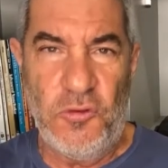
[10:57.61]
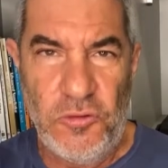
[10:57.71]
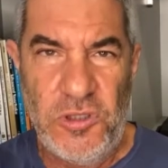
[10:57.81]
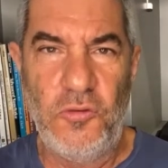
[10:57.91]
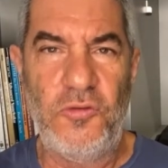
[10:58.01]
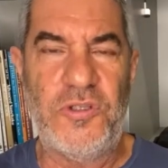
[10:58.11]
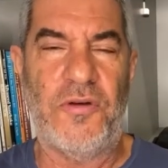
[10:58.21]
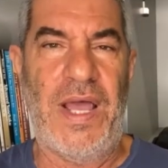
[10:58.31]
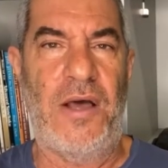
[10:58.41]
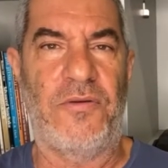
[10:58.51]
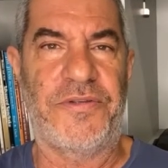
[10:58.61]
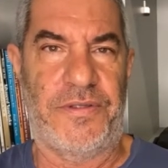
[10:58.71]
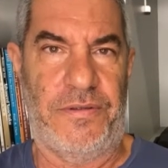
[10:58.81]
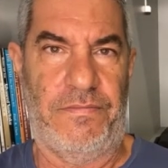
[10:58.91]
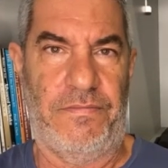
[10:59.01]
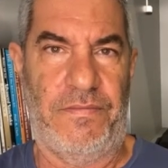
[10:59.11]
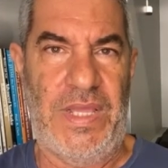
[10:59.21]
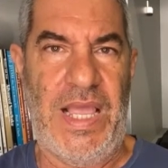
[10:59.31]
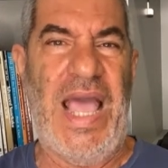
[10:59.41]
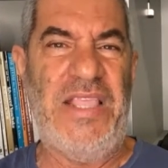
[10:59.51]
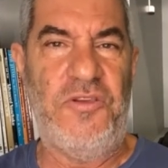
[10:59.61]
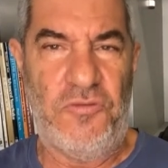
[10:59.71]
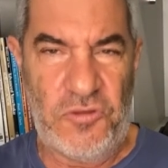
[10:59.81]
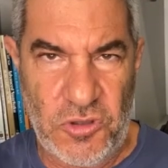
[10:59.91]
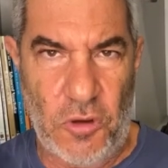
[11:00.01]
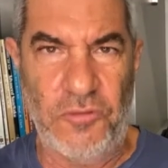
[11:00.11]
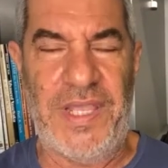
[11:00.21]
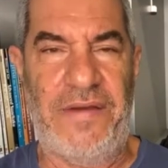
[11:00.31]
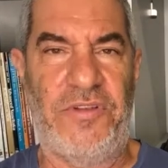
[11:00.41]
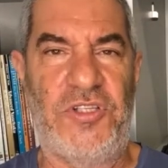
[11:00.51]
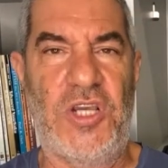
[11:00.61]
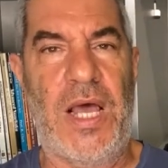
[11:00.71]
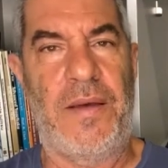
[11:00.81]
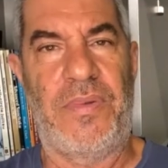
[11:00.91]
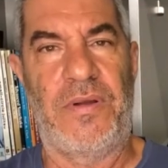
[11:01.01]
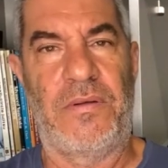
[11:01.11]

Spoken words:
you lose your house and you don't have a job